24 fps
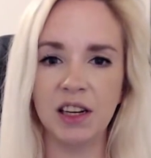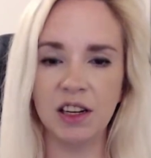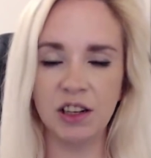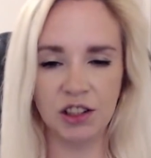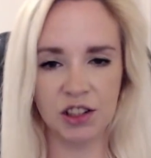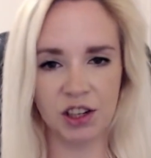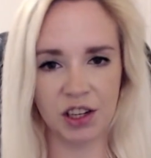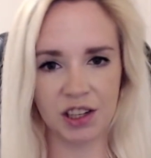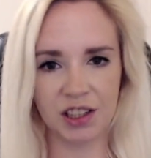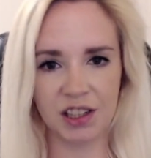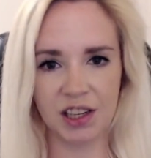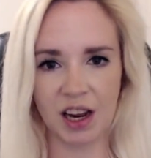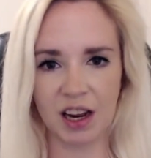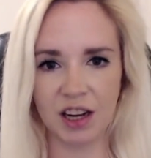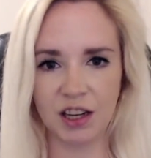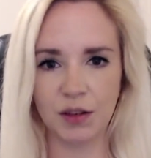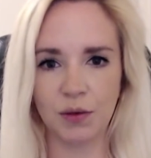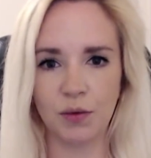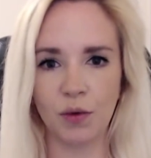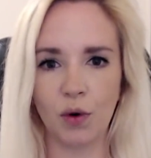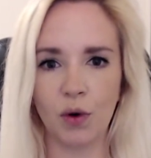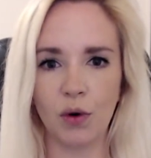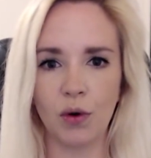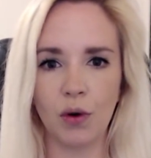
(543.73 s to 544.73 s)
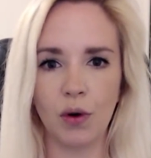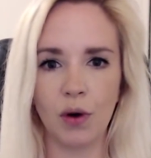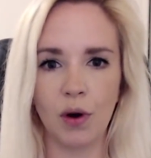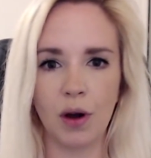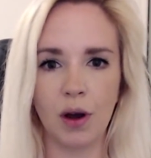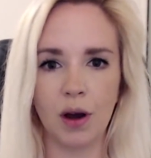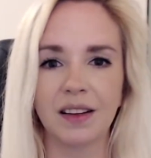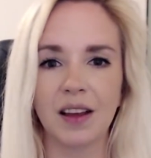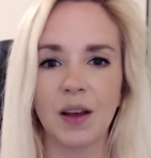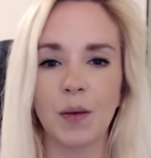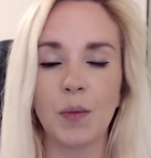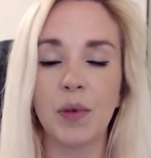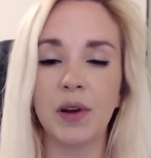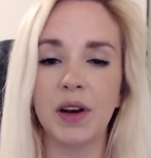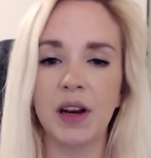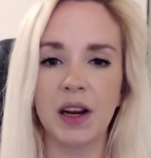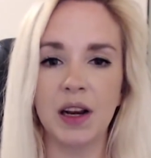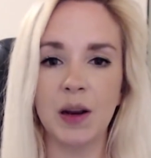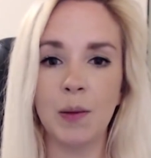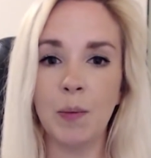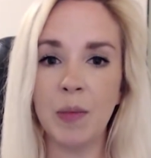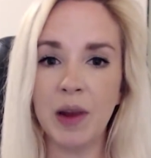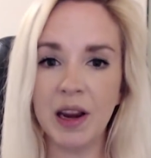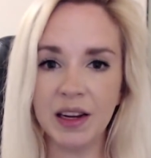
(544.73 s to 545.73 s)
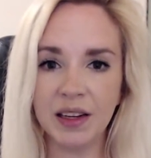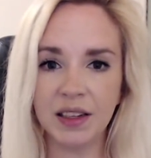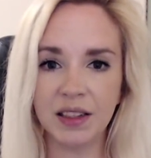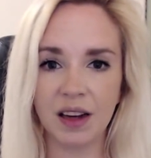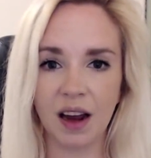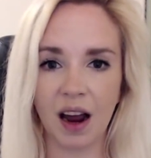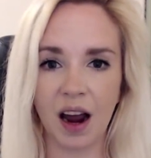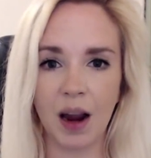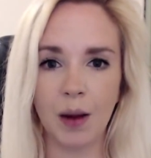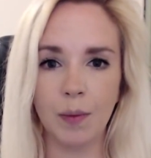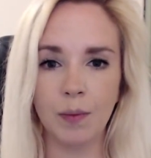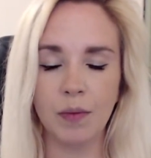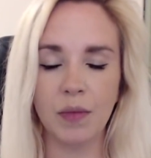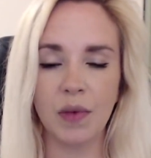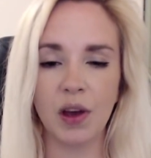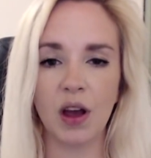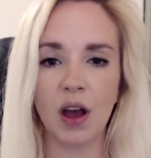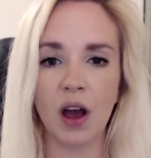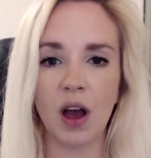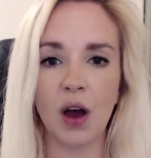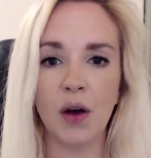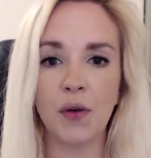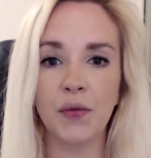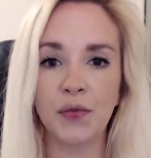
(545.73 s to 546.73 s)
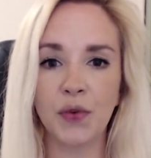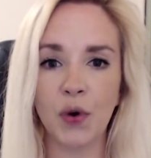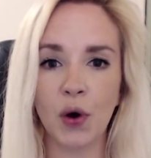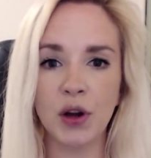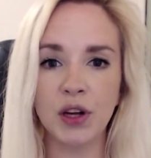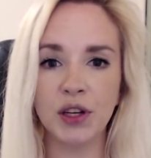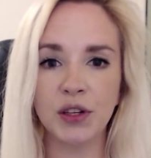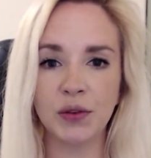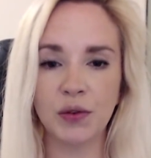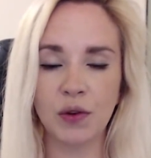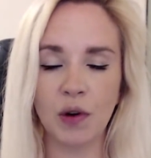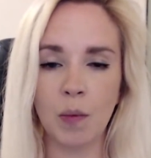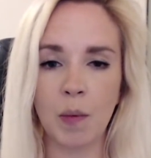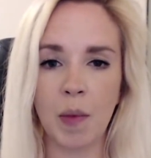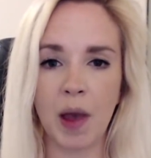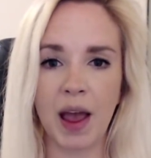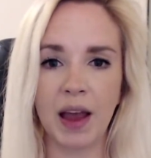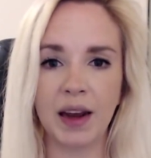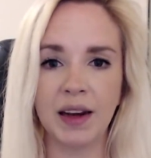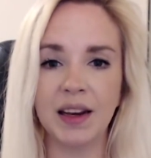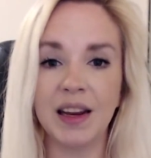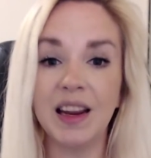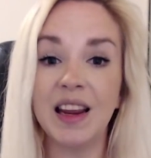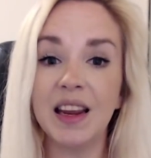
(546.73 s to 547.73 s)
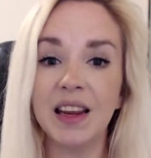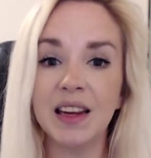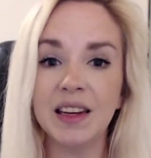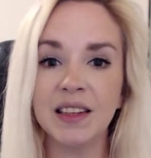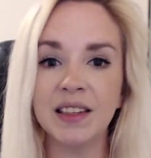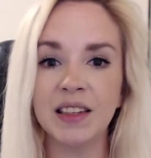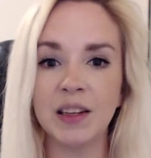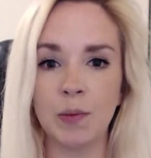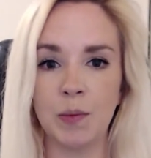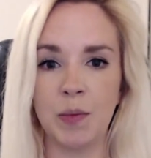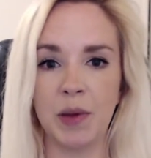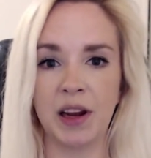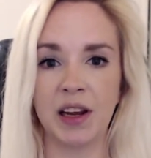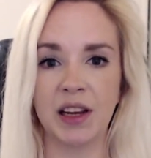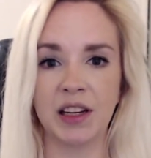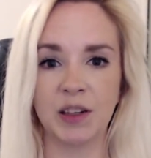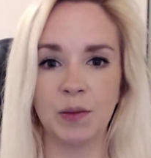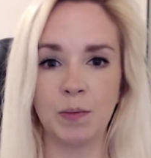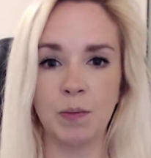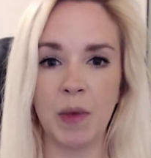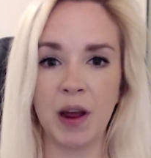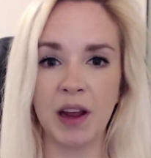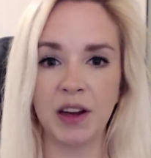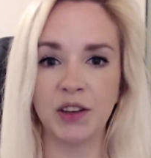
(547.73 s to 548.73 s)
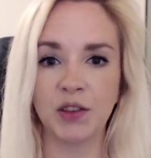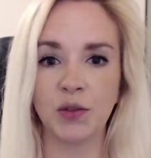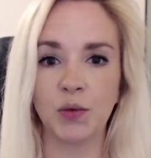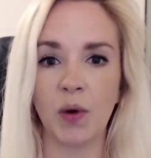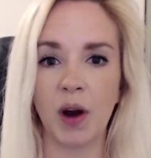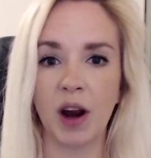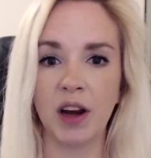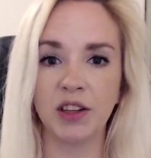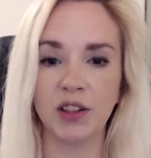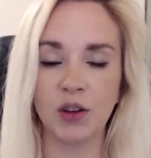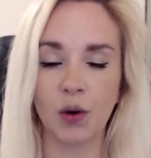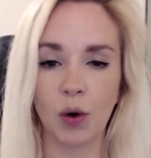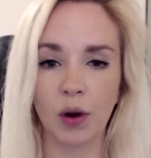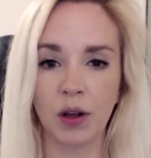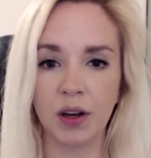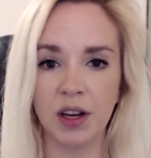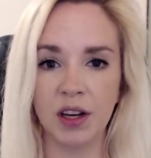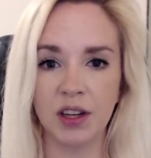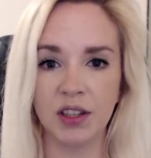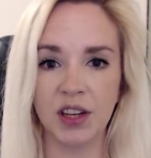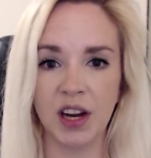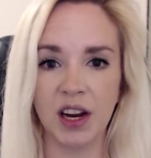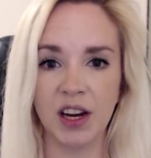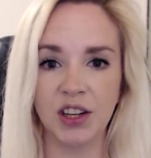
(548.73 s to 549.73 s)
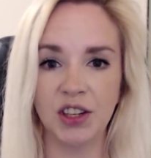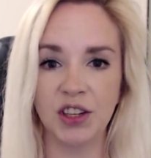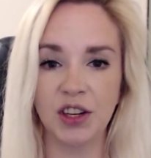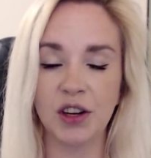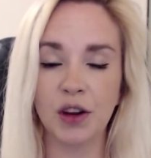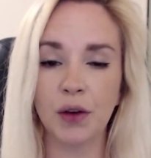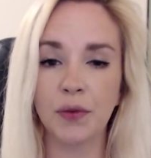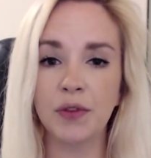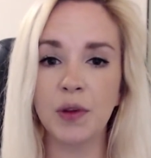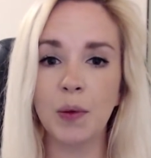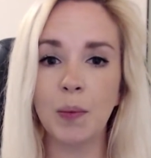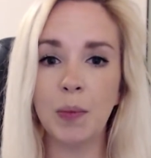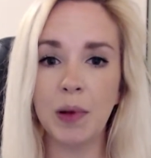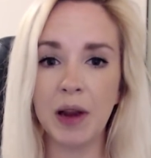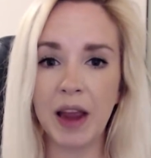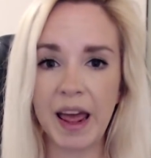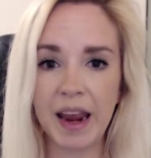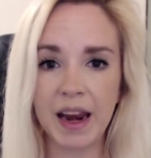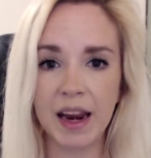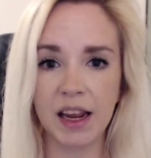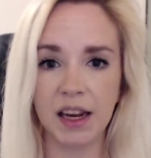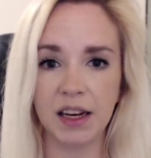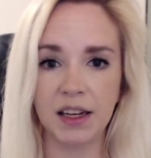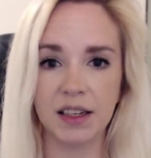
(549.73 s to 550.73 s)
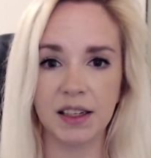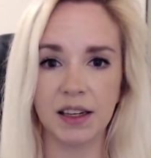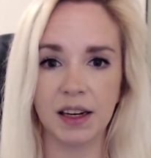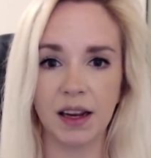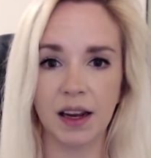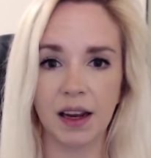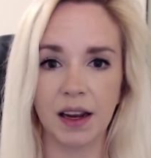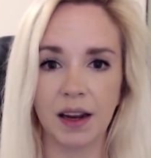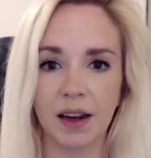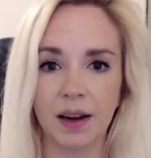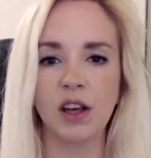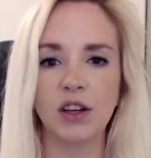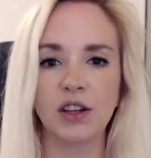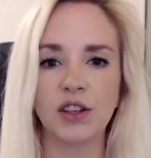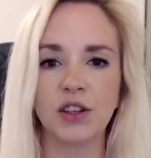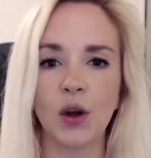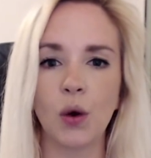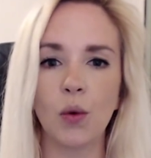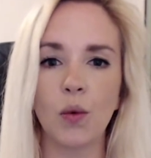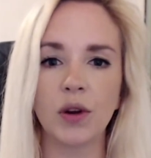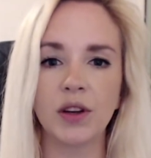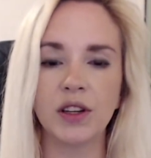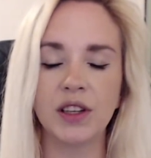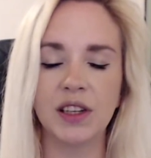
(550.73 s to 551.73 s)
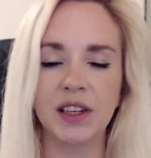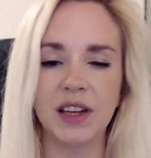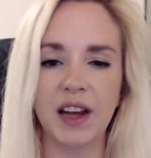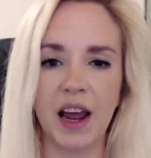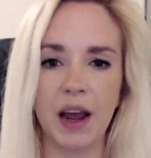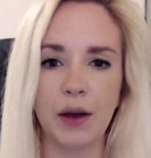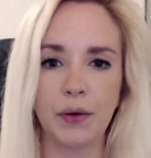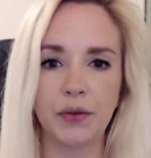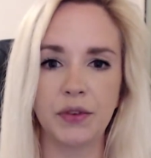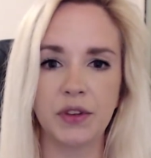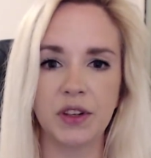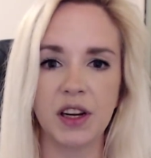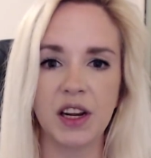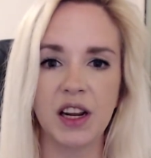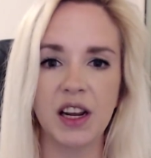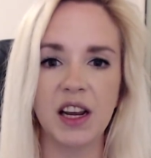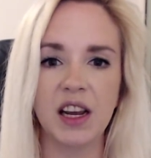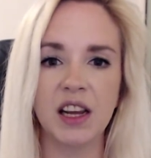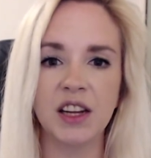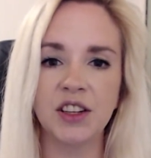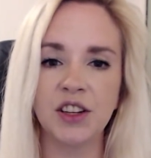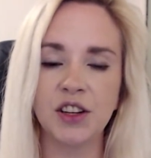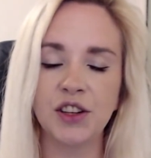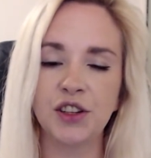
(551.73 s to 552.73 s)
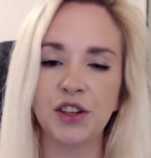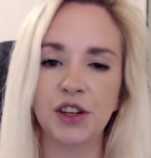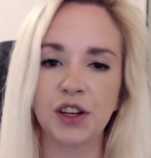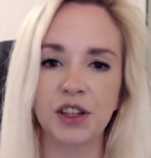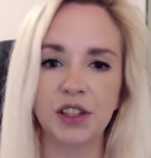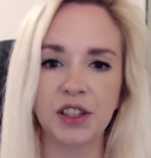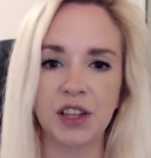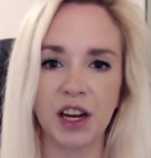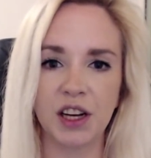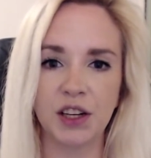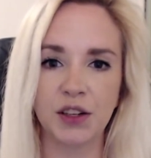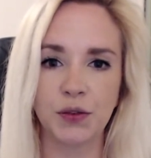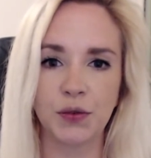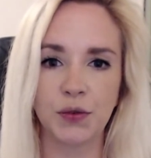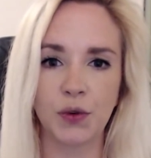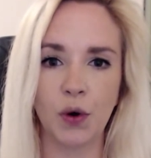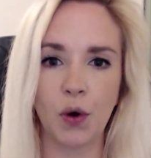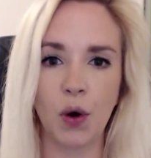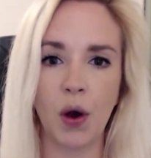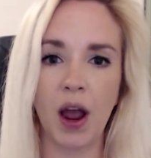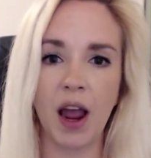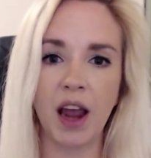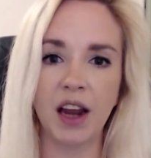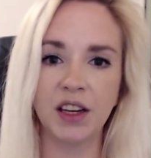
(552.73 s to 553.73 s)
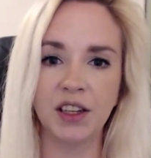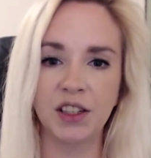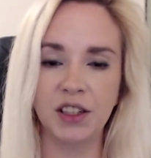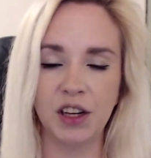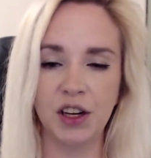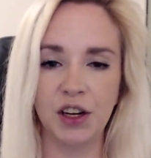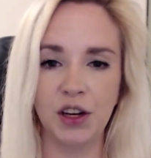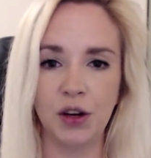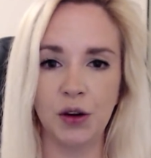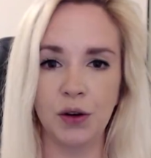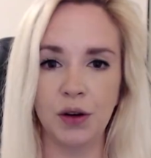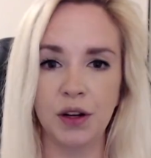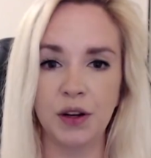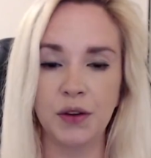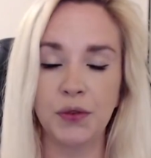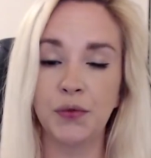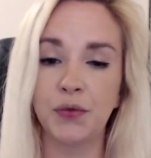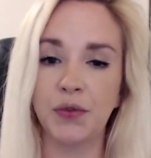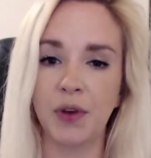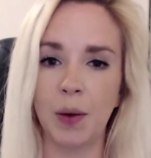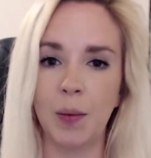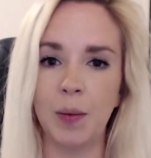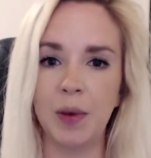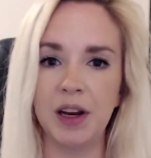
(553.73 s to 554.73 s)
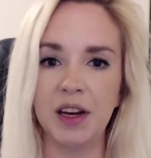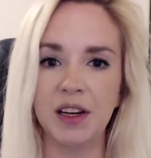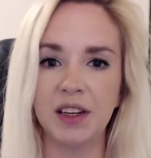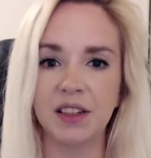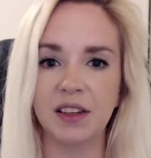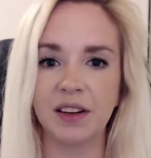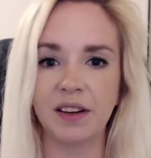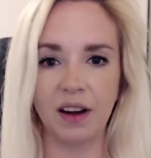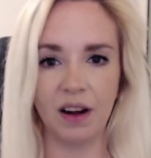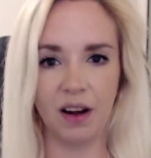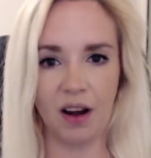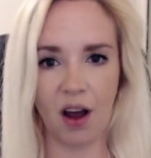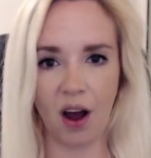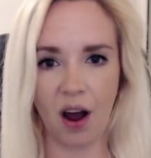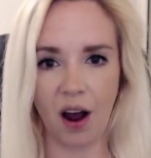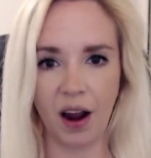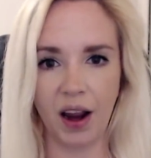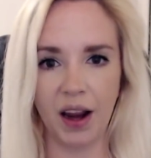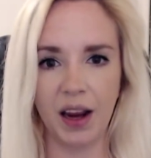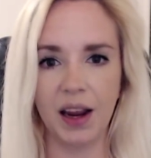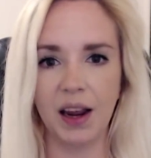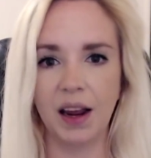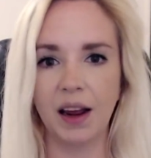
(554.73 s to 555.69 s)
successful. But in the meantime, A Voice for Men is the biggest men's rights organization of the planet. So what's left is a successful executed feminist lie.